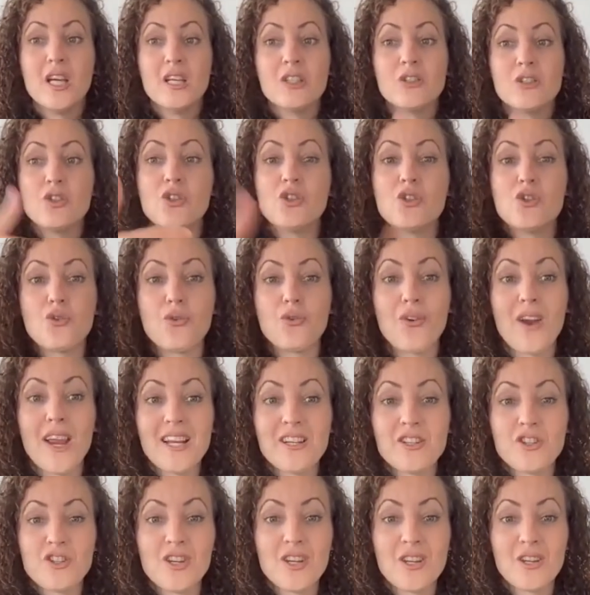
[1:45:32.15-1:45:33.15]

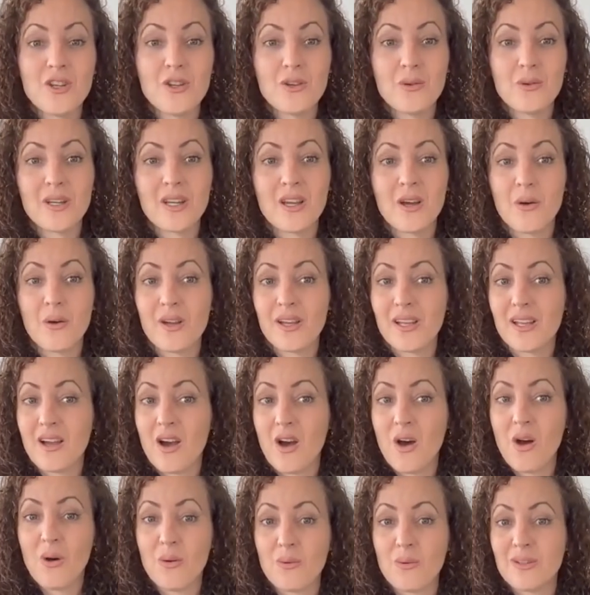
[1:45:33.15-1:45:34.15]
stretching you and going,
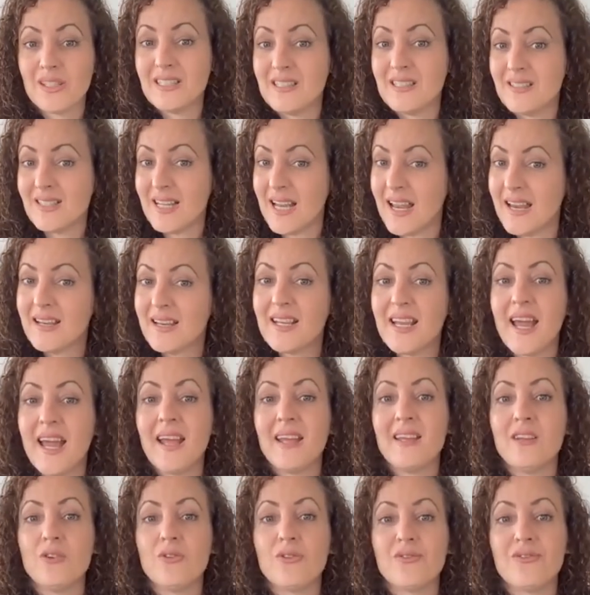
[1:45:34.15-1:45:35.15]
oh, is
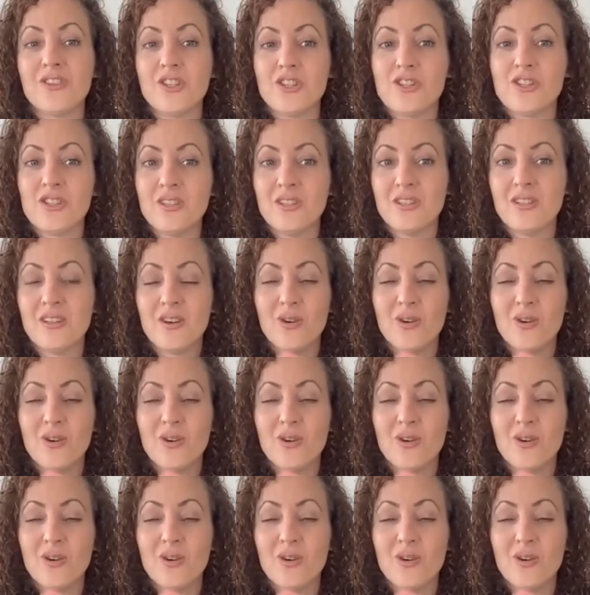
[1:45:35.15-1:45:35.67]
10K your vision?